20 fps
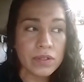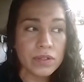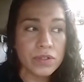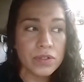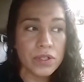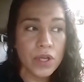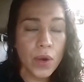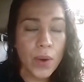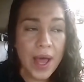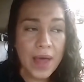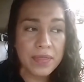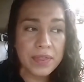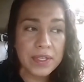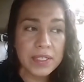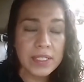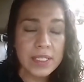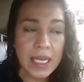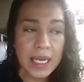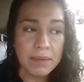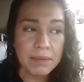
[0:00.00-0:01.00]
So at the
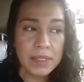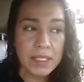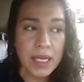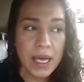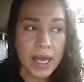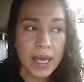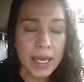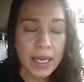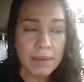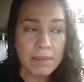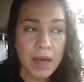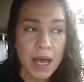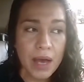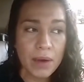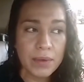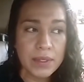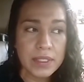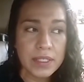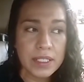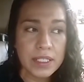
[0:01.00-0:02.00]
same time, I
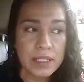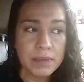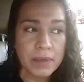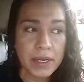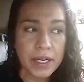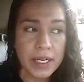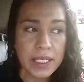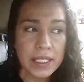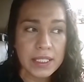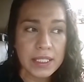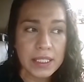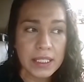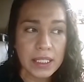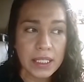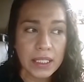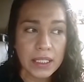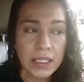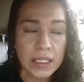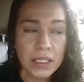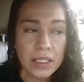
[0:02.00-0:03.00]
was
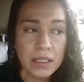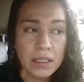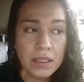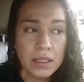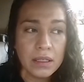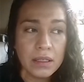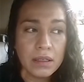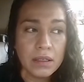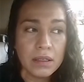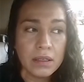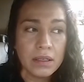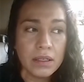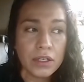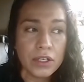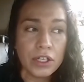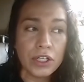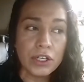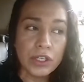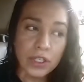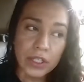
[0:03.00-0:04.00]
experiencing
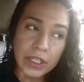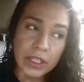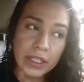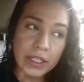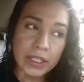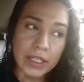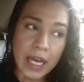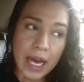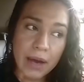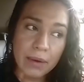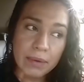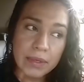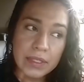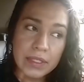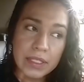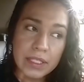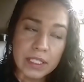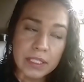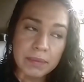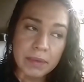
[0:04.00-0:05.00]
good, I
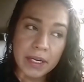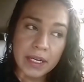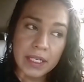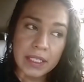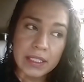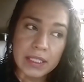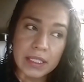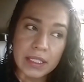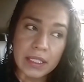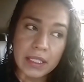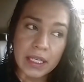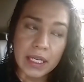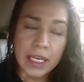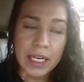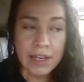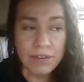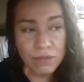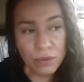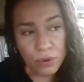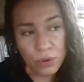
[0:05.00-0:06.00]
was experiencing
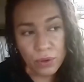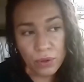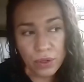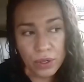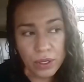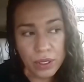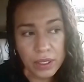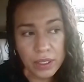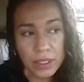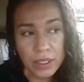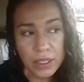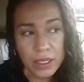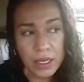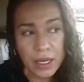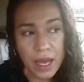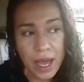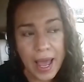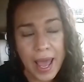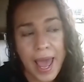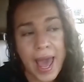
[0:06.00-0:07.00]
evil.
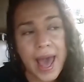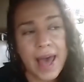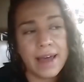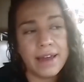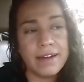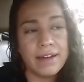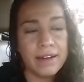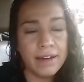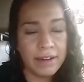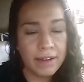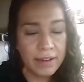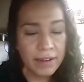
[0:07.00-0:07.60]
I had